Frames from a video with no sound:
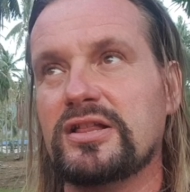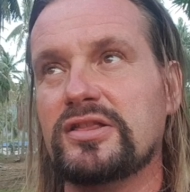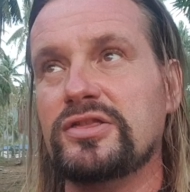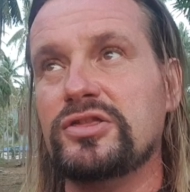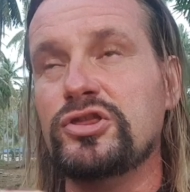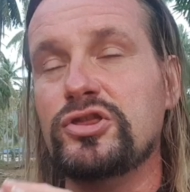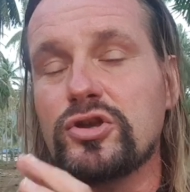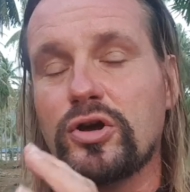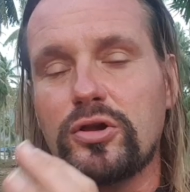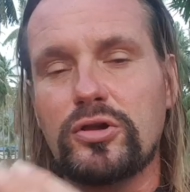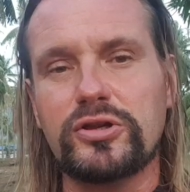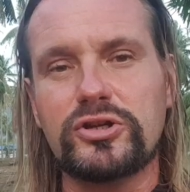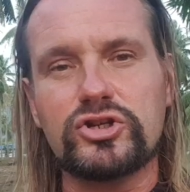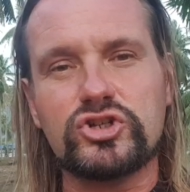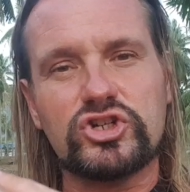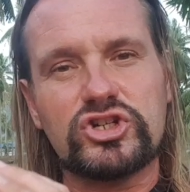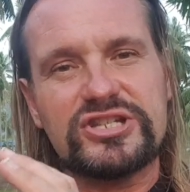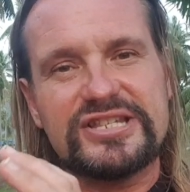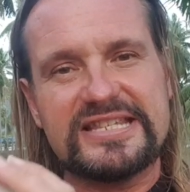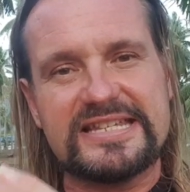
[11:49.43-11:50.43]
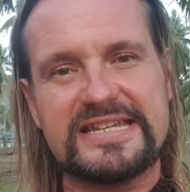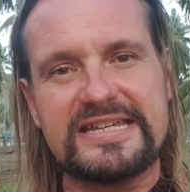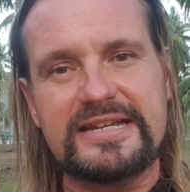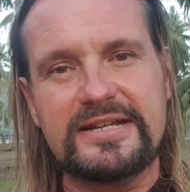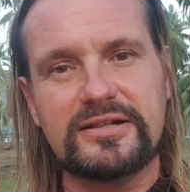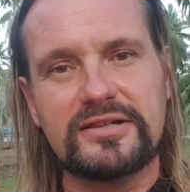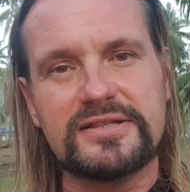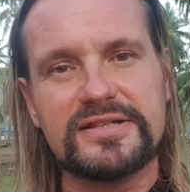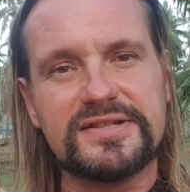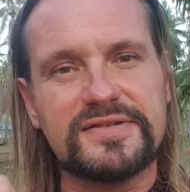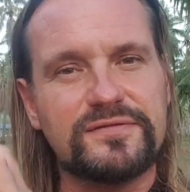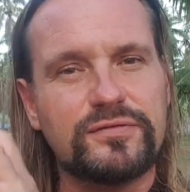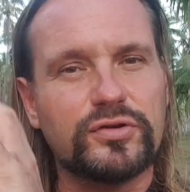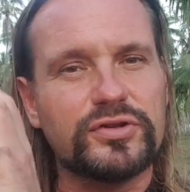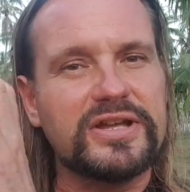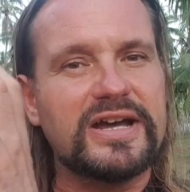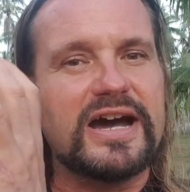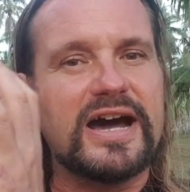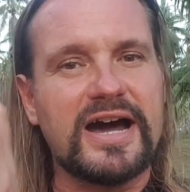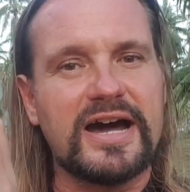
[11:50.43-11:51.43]
knowledge skills for
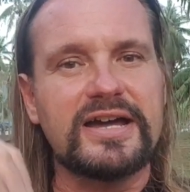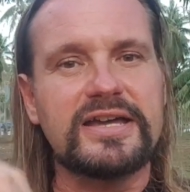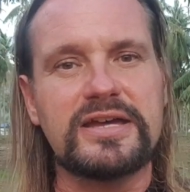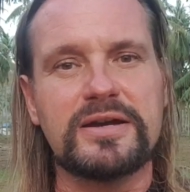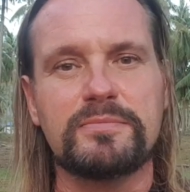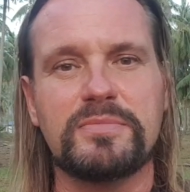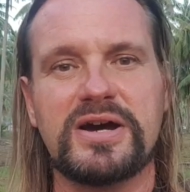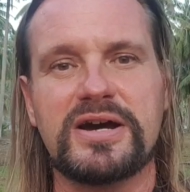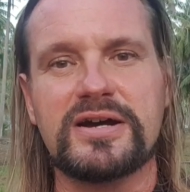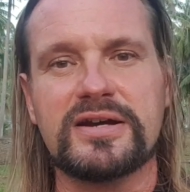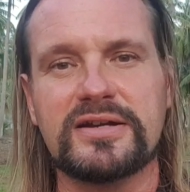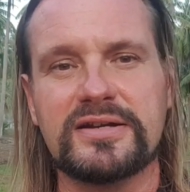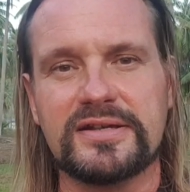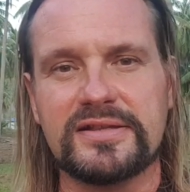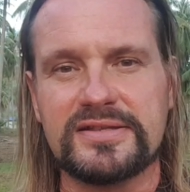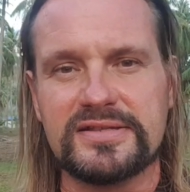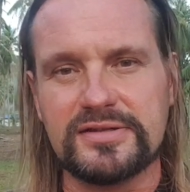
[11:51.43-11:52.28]
the higher market.